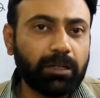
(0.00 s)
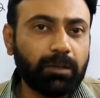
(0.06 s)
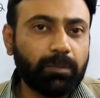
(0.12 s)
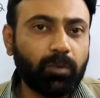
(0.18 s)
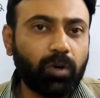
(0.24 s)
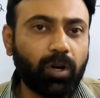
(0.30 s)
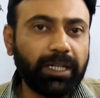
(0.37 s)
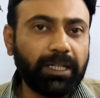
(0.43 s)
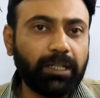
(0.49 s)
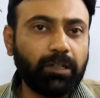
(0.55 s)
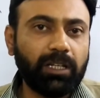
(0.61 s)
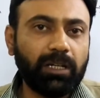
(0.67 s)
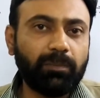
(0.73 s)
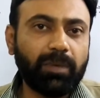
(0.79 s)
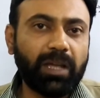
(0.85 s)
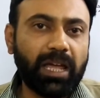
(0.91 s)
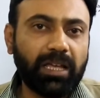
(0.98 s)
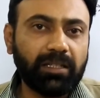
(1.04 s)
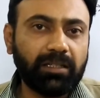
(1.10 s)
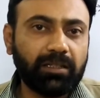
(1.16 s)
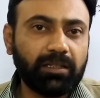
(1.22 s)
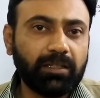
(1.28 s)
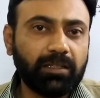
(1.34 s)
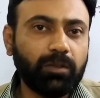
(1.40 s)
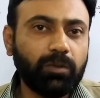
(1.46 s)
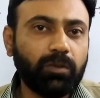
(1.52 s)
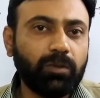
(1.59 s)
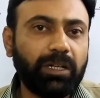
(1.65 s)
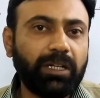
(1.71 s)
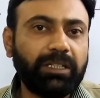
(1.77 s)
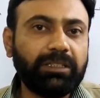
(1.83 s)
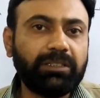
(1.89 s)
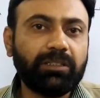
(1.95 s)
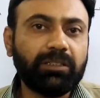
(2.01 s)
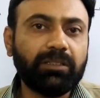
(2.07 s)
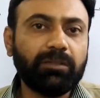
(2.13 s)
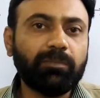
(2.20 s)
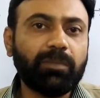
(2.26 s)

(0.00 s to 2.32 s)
molecular mass to its